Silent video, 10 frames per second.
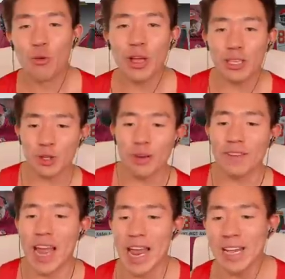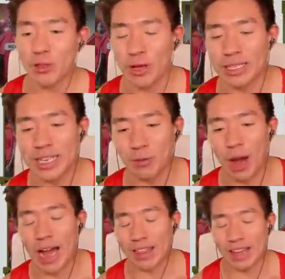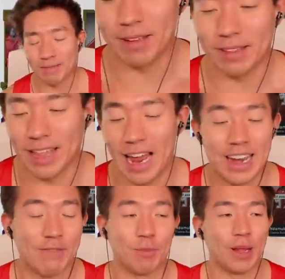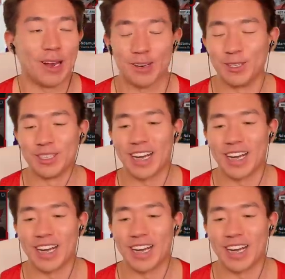We also have an 83 TY that I never plan on using,